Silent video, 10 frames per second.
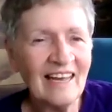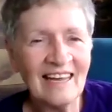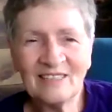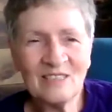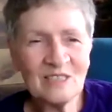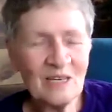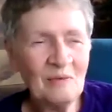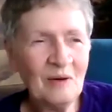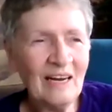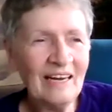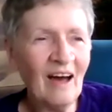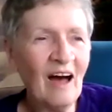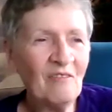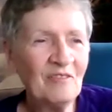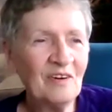It's really
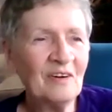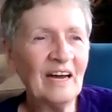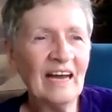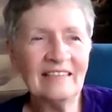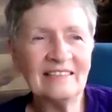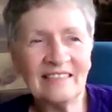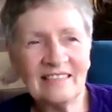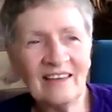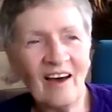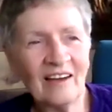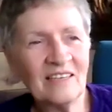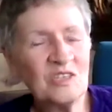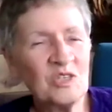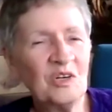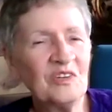awful. I did not
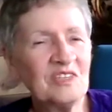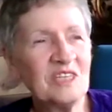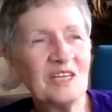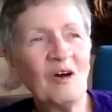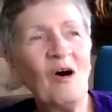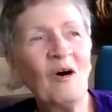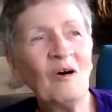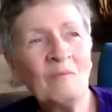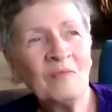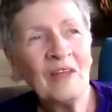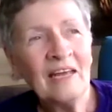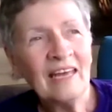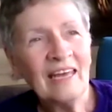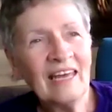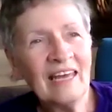enjoy this at all.
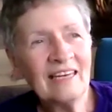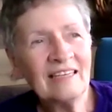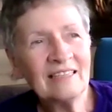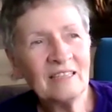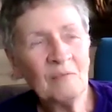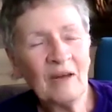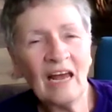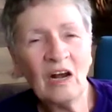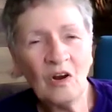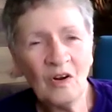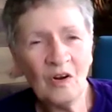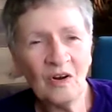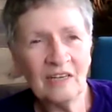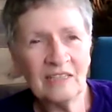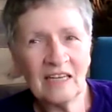But I
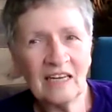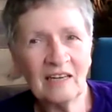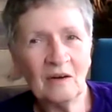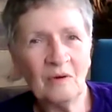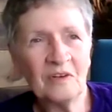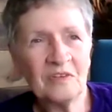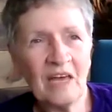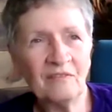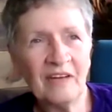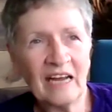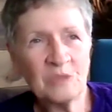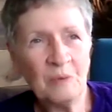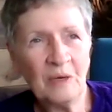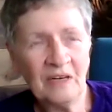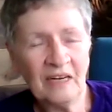learned with every
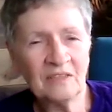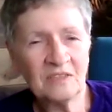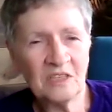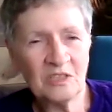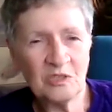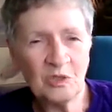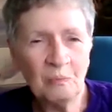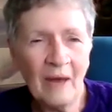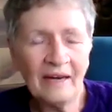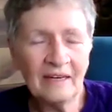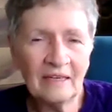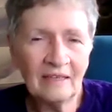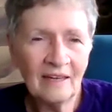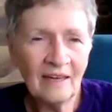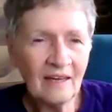experience is to
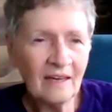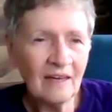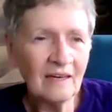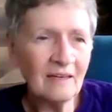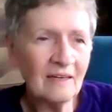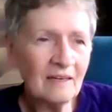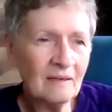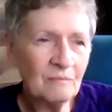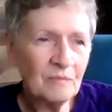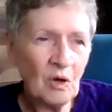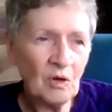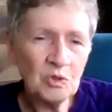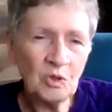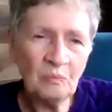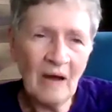better
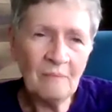control my